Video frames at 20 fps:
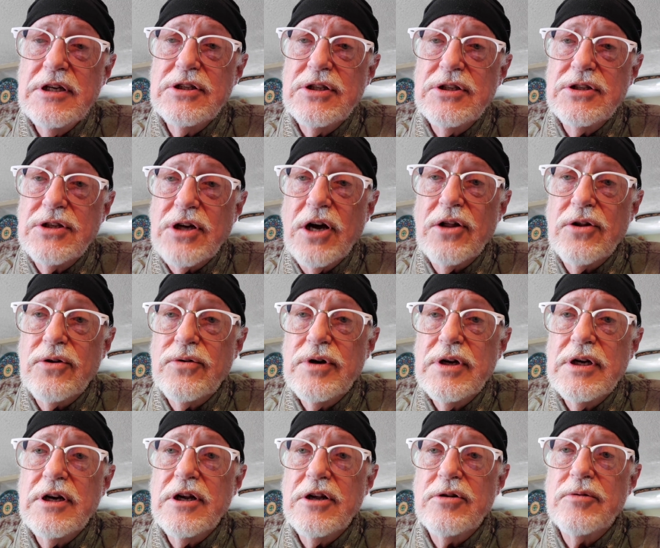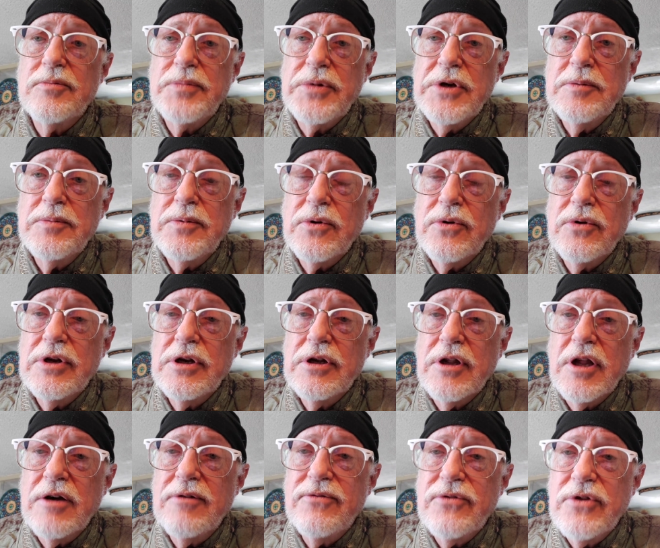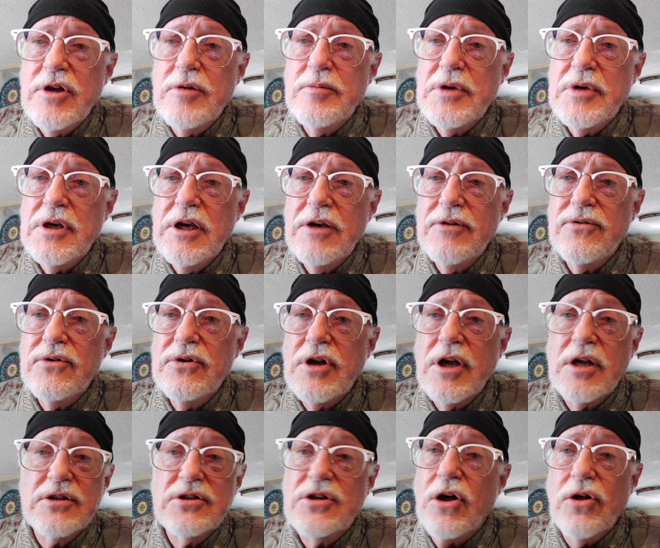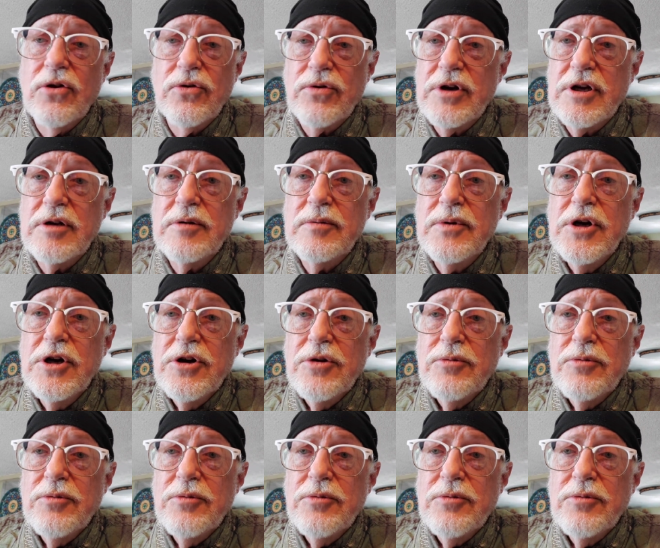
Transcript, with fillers: to tolerate other people and love them, even not tolerate them,